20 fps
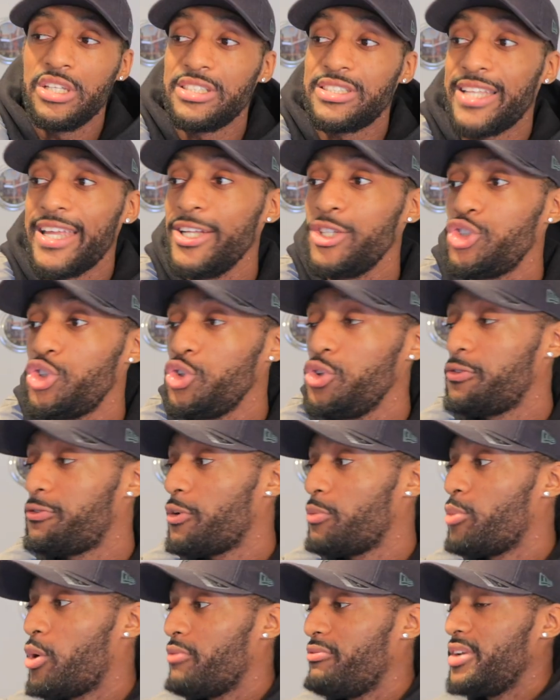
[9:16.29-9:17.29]
Stay tuned
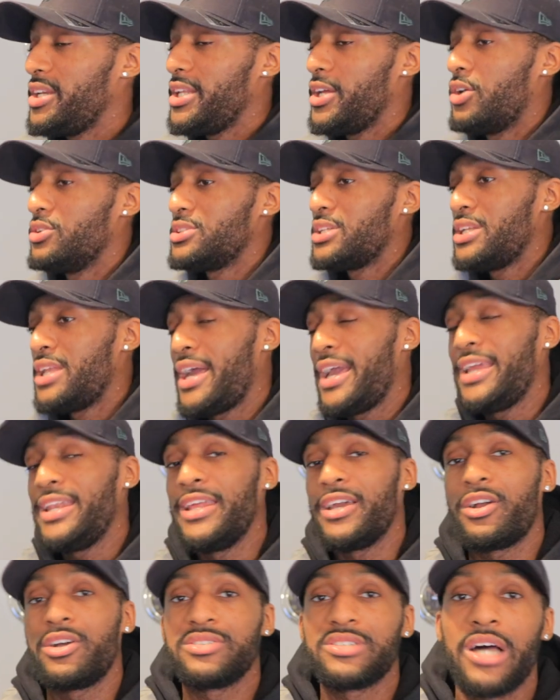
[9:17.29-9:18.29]
for more videos and that,
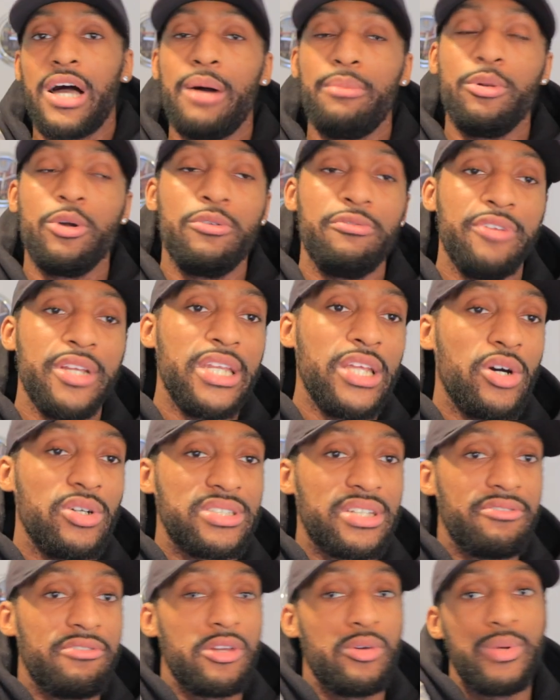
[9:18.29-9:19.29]
innit? Because I upload
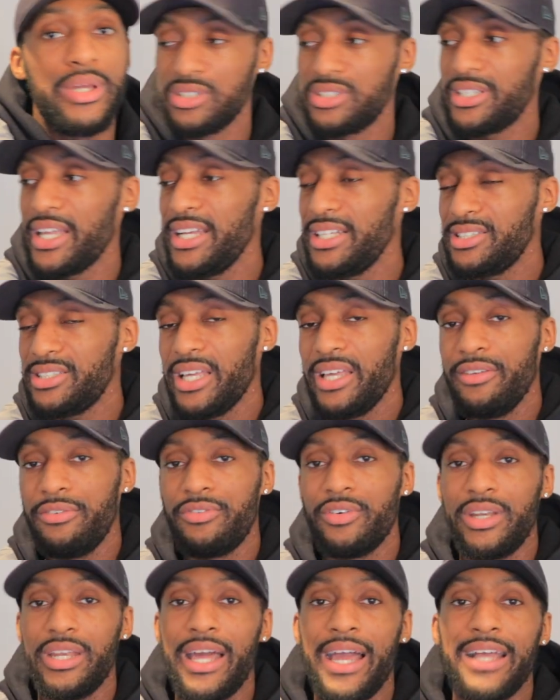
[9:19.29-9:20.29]
videos every week. Stay safe
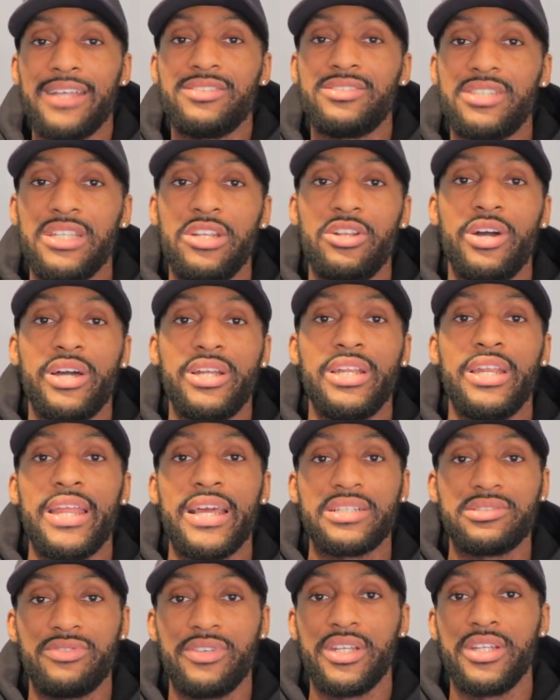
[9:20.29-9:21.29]
and that, and see you lot in the
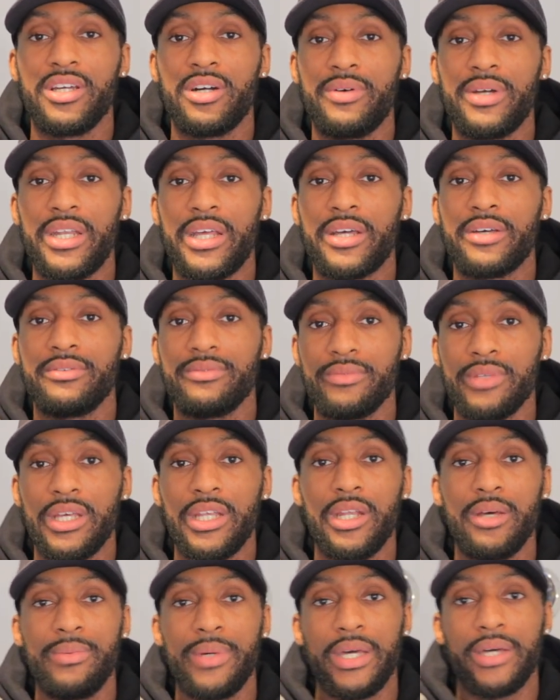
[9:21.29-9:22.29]
next video, innit?
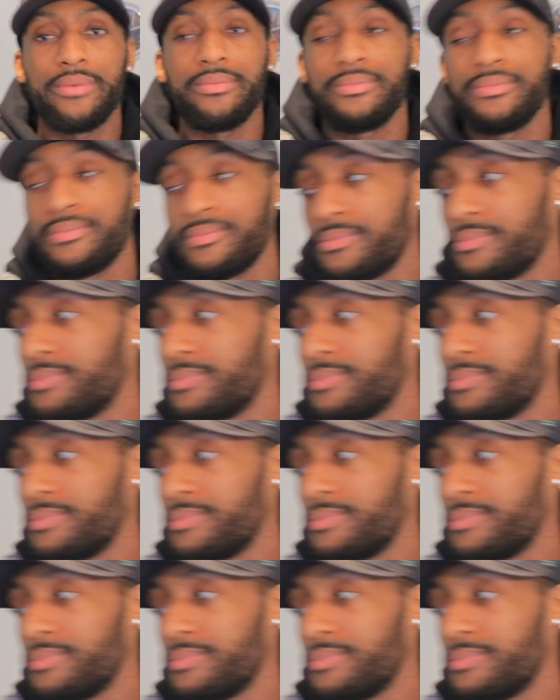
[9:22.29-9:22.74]
In a bit.